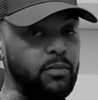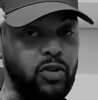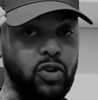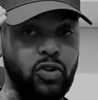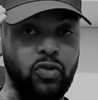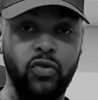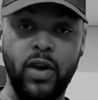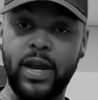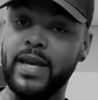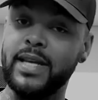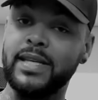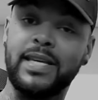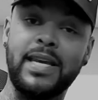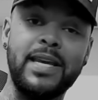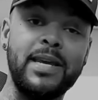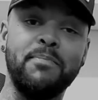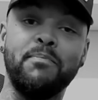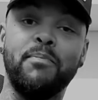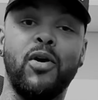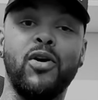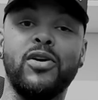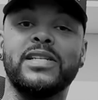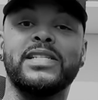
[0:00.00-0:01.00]
crazy
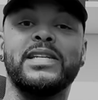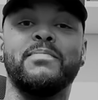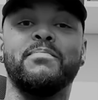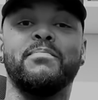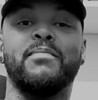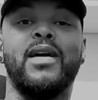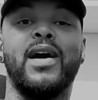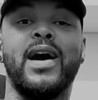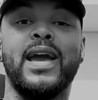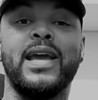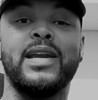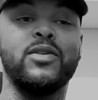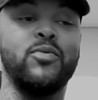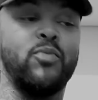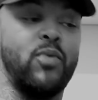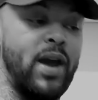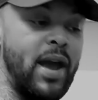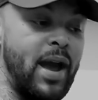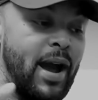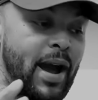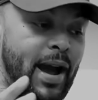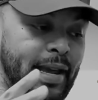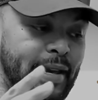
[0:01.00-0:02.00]
boxing mind
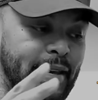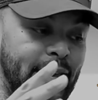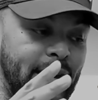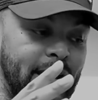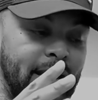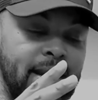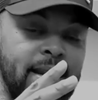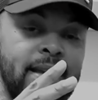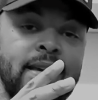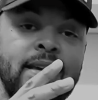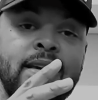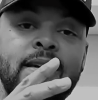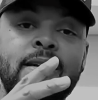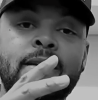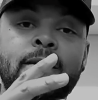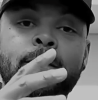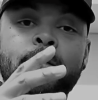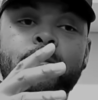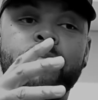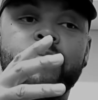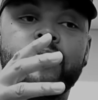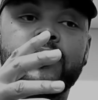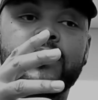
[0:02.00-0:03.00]
where I can
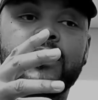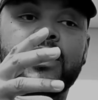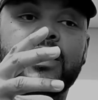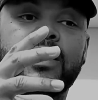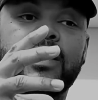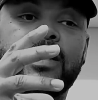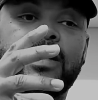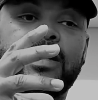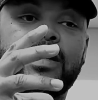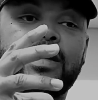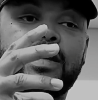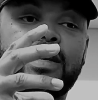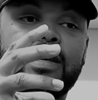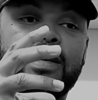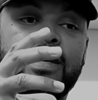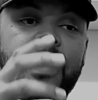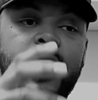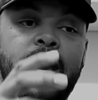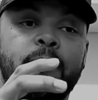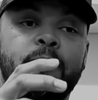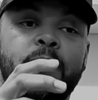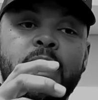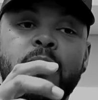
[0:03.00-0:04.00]

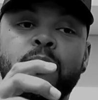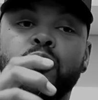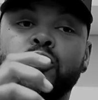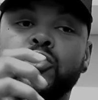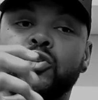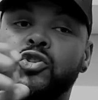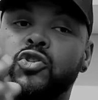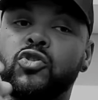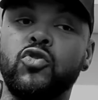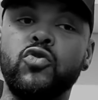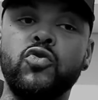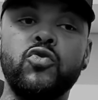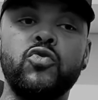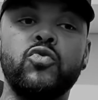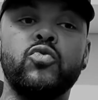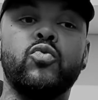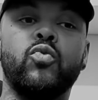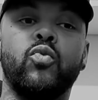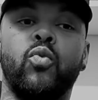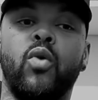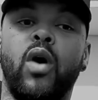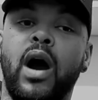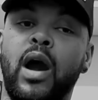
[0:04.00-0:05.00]
get people to do
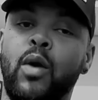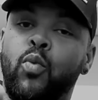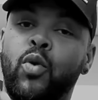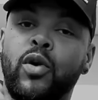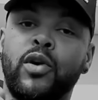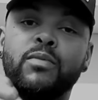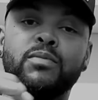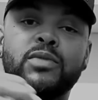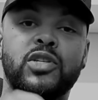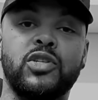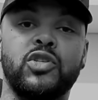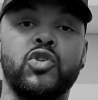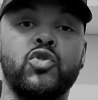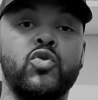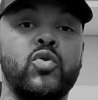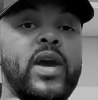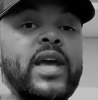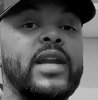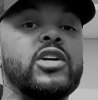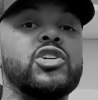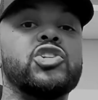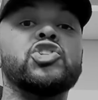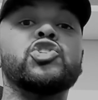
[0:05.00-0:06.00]
what I want them to do
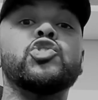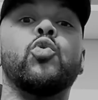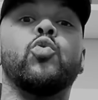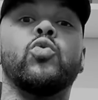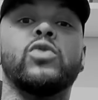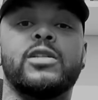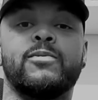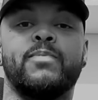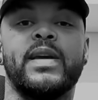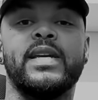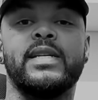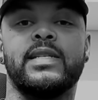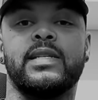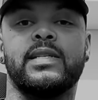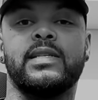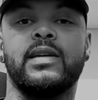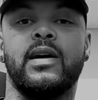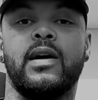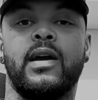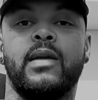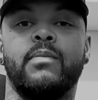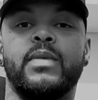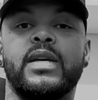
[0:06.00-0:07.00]
in a short space of
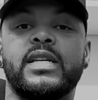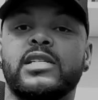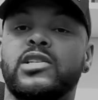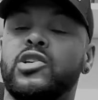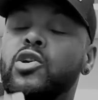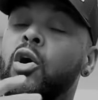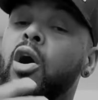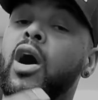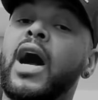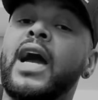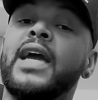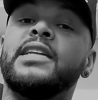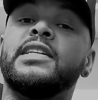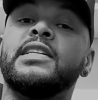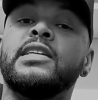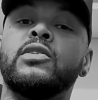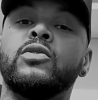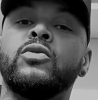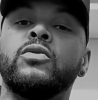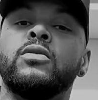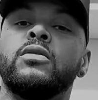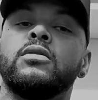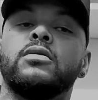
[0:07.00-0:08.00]
time. It's not
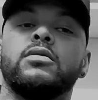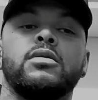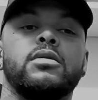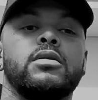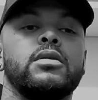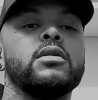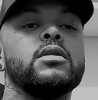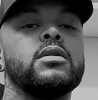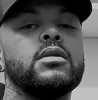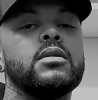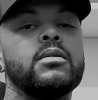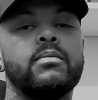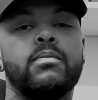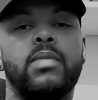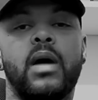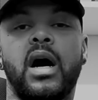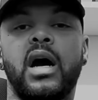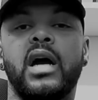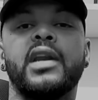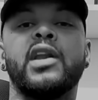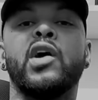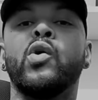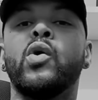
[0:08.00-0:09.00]
ideal, but
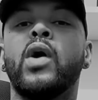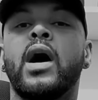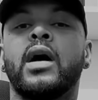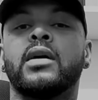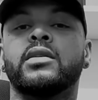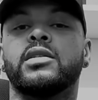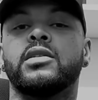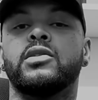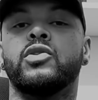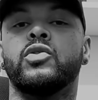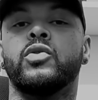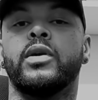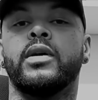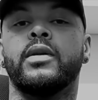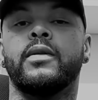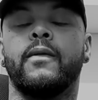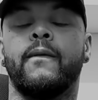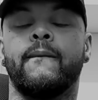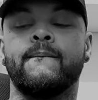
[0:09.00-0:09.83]
I know how to do it.